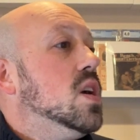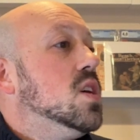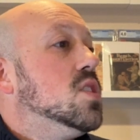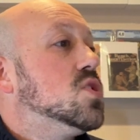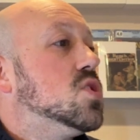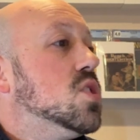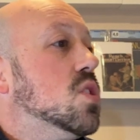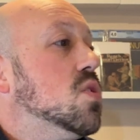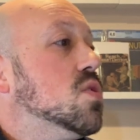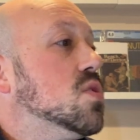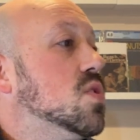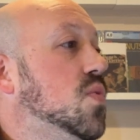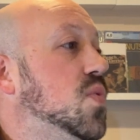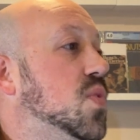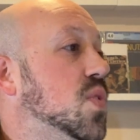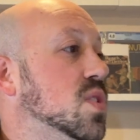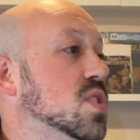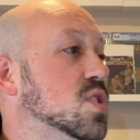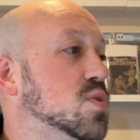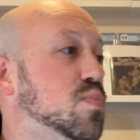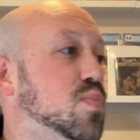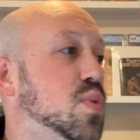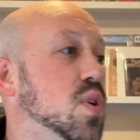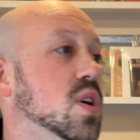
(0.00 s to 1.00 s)
So the
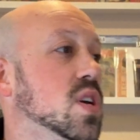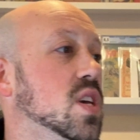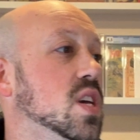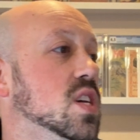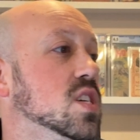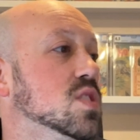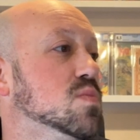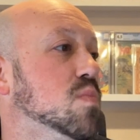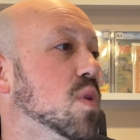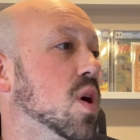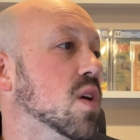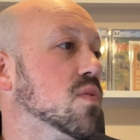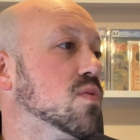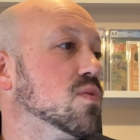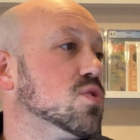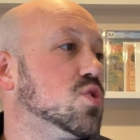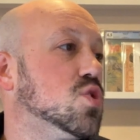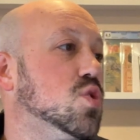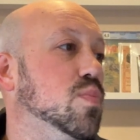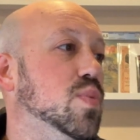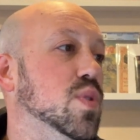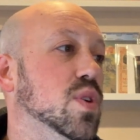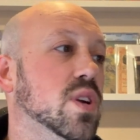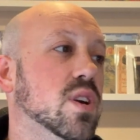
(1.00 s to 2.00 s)
first book is Marvel
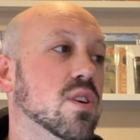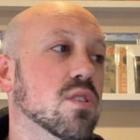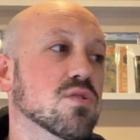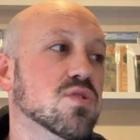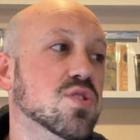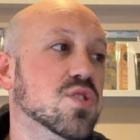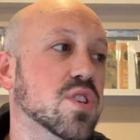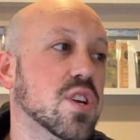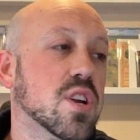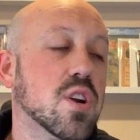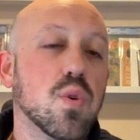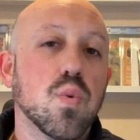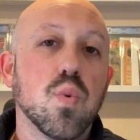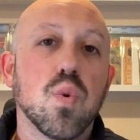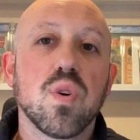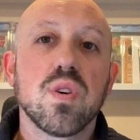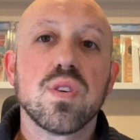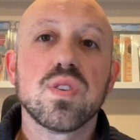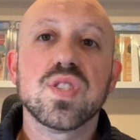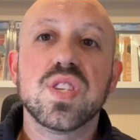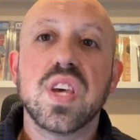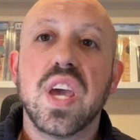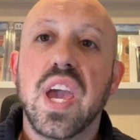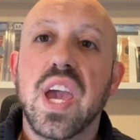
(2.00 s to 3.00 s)
Superheroes Secret
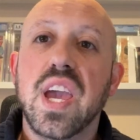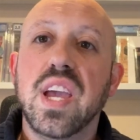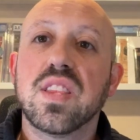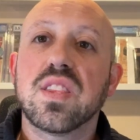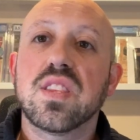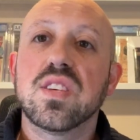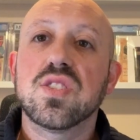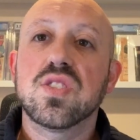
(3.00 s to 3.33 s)
Wars 8.